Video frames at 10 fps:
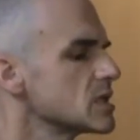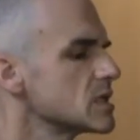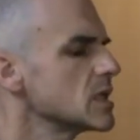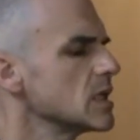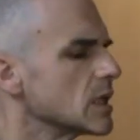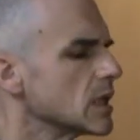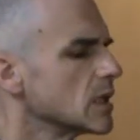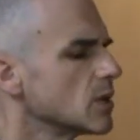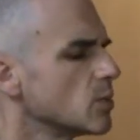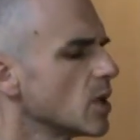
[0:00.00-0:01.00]
see
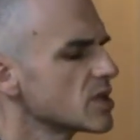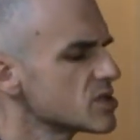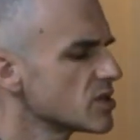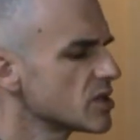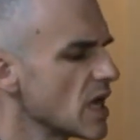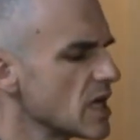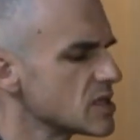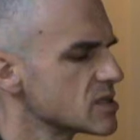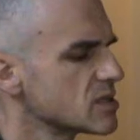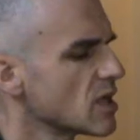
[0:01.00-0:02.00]
what is the
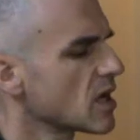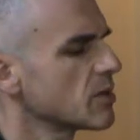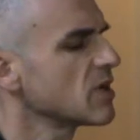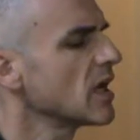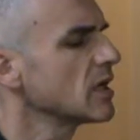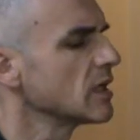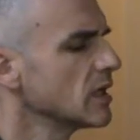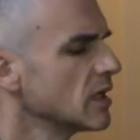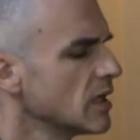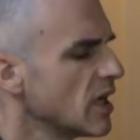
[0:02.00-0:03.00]
taste that I'm getting.
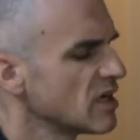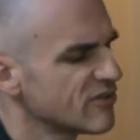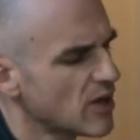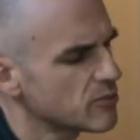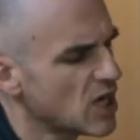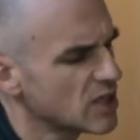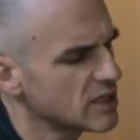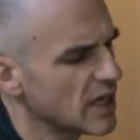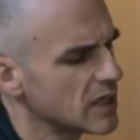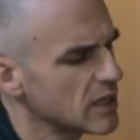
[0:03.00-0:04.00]
And if I'm not
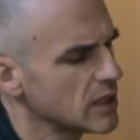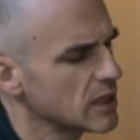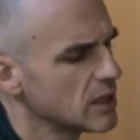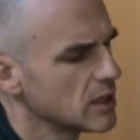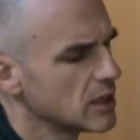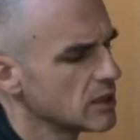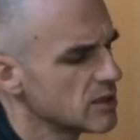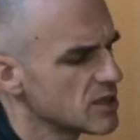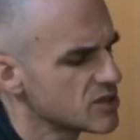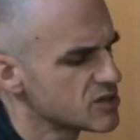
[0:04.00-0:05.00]
getting
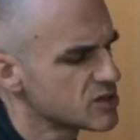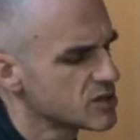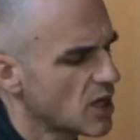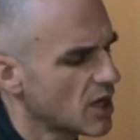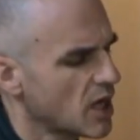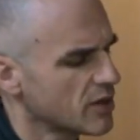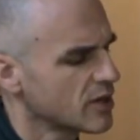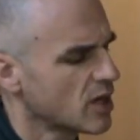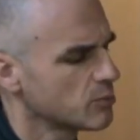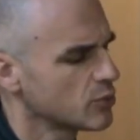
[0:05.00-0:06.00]
this
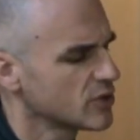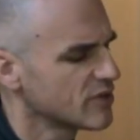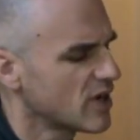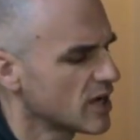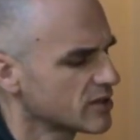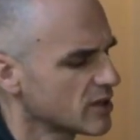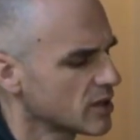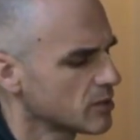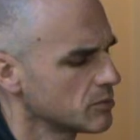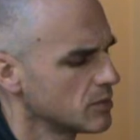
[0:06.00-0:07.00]
anandham
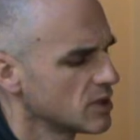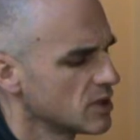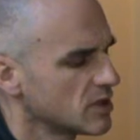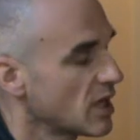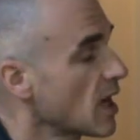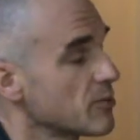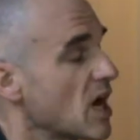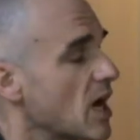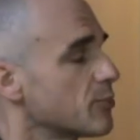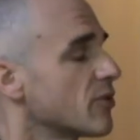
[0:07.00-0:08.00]
buddhivardhanam, then I'm
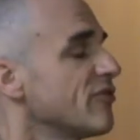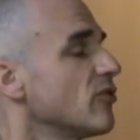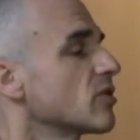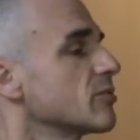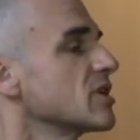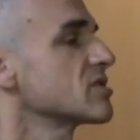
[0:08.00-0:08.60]
not performing